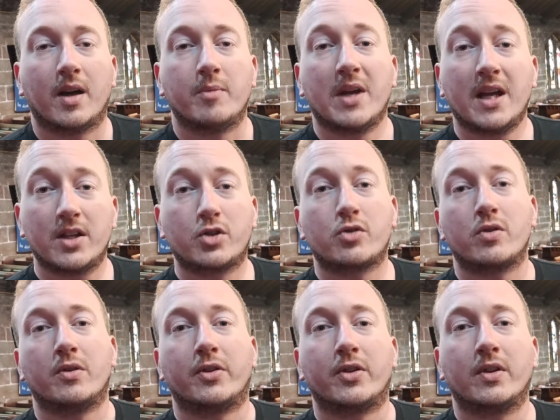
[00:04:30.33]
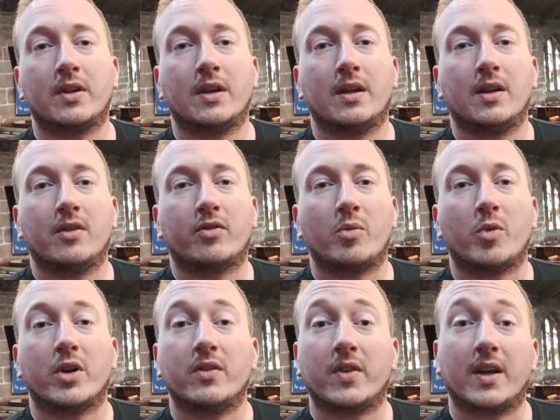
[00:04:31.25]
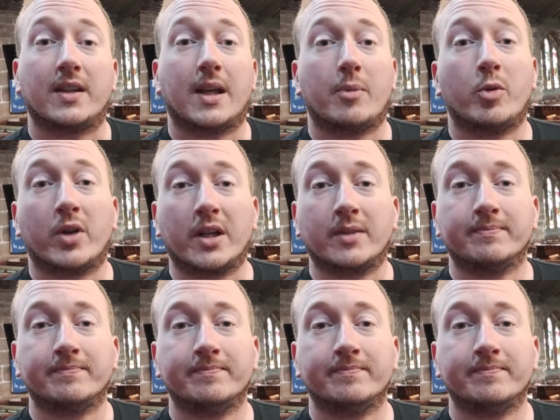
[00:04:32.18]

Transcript: his truth from what you've heard that morning.